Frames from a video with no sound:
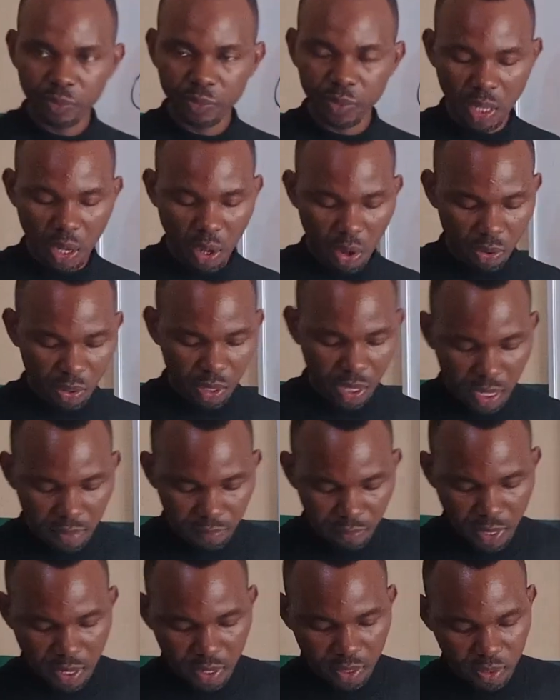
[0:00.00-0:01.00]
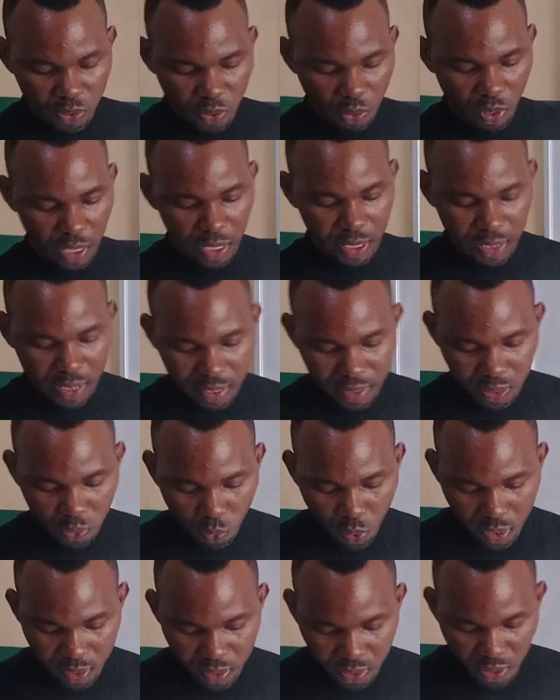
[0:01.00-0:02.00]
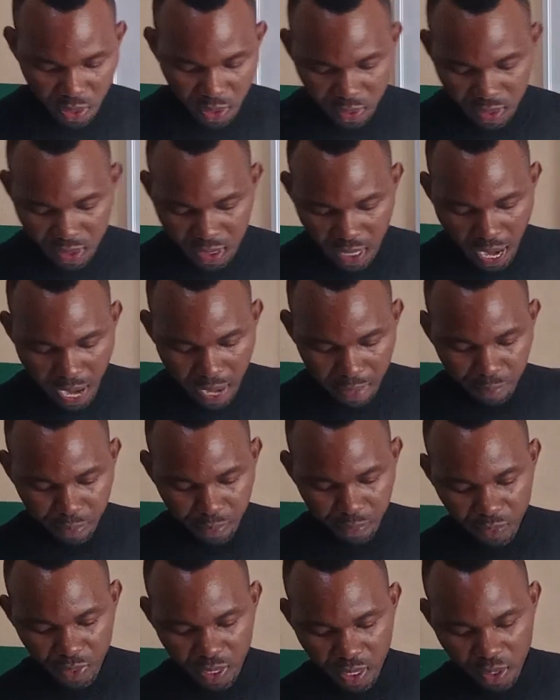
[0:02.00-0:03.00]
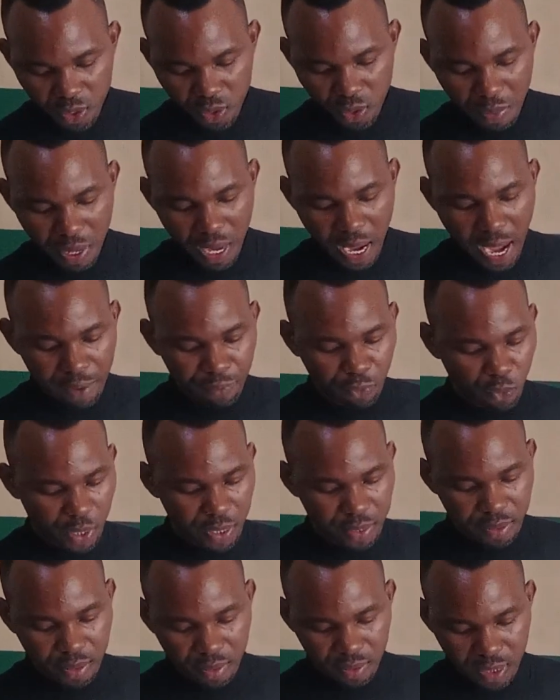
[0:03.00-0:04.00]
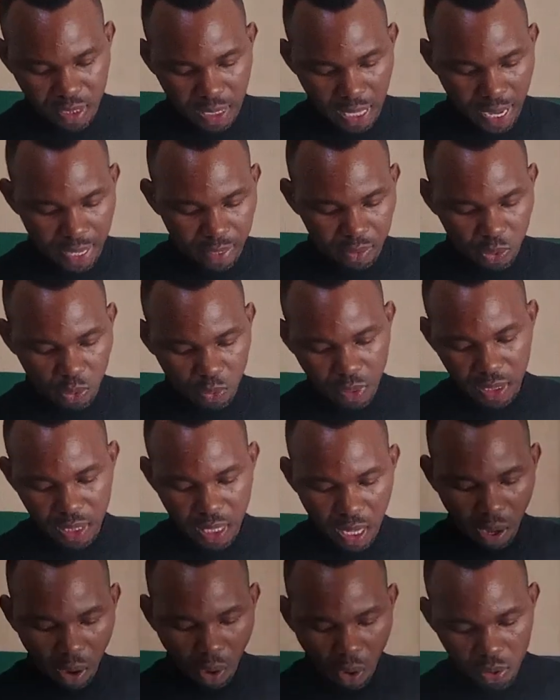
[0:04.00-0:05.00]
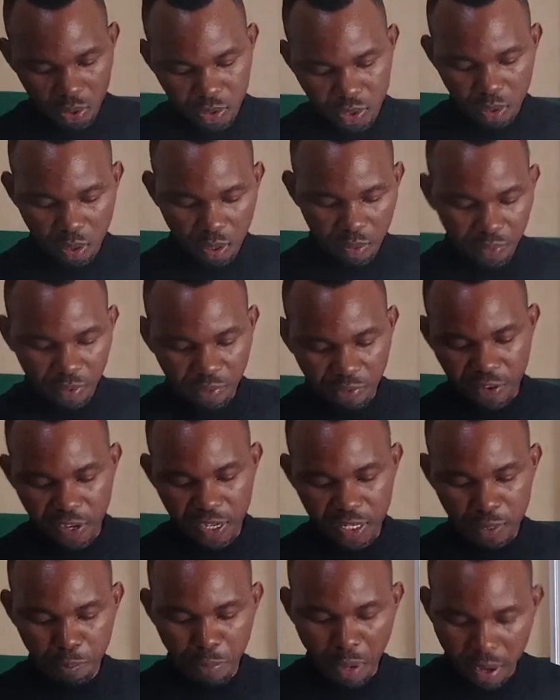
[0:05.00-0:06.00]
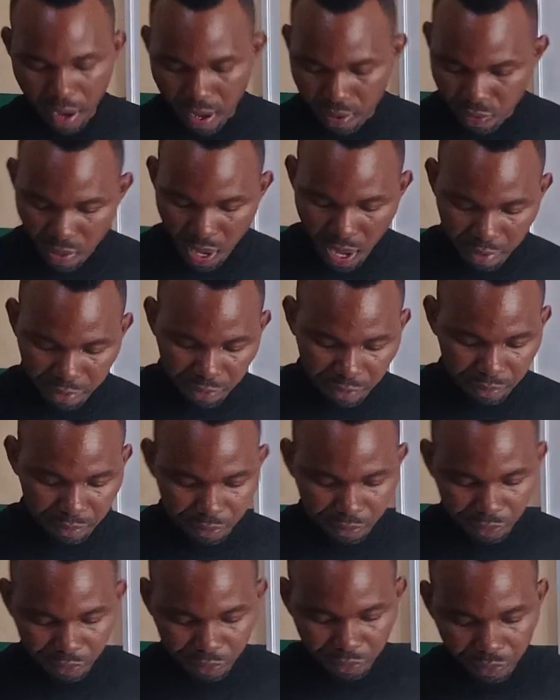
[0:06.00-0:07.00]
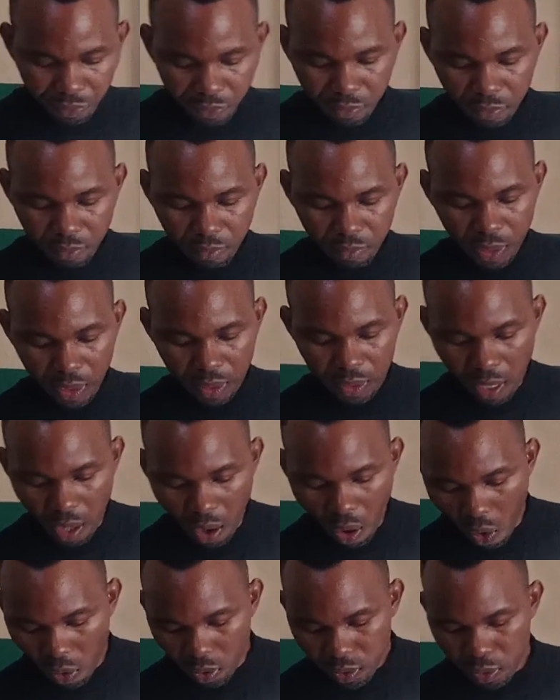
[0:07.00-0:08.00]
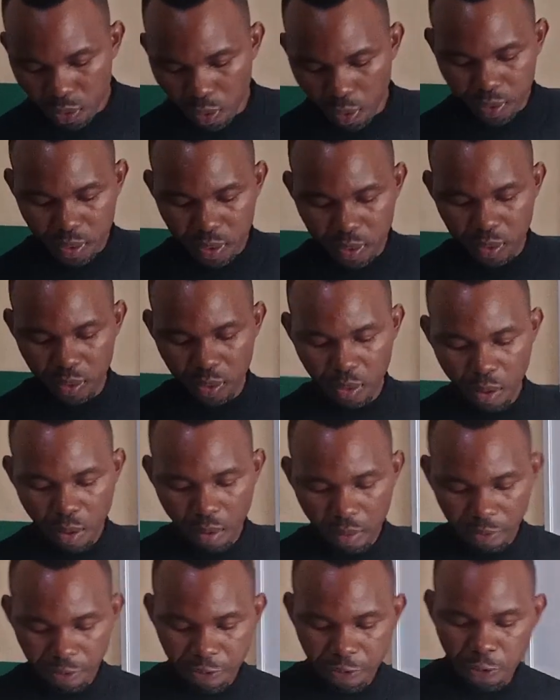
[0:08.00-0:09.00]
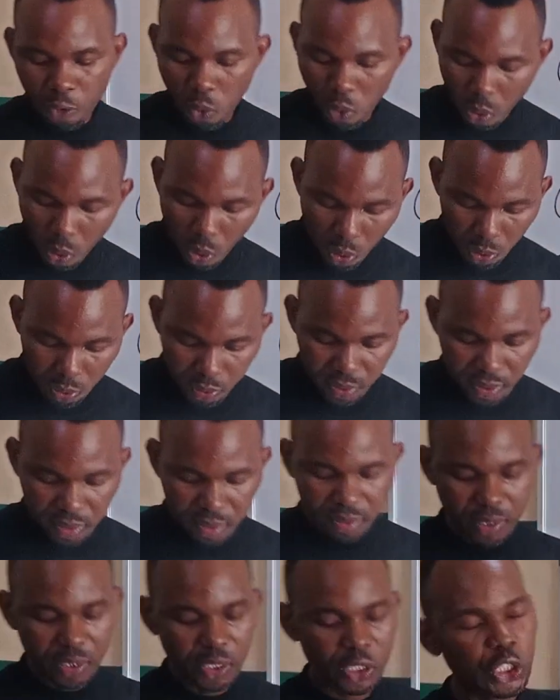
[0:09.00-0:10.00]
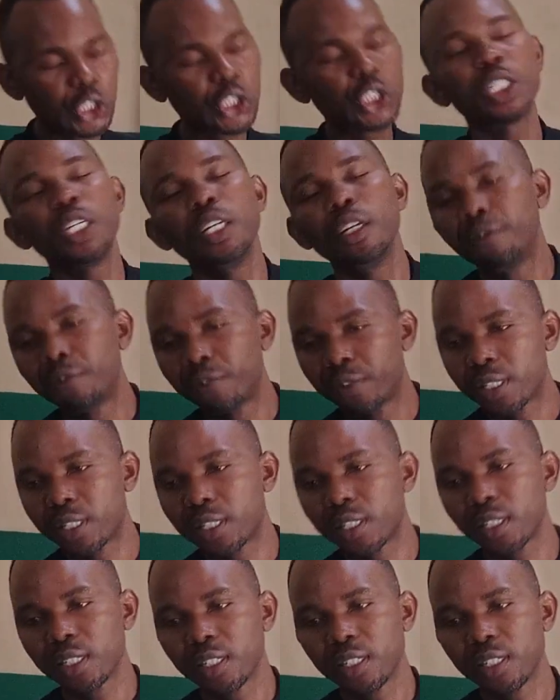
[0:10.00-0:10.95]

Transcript: Okay, so in this question type, you may have questions like, during the course of the first paragraph, the author's focus shifts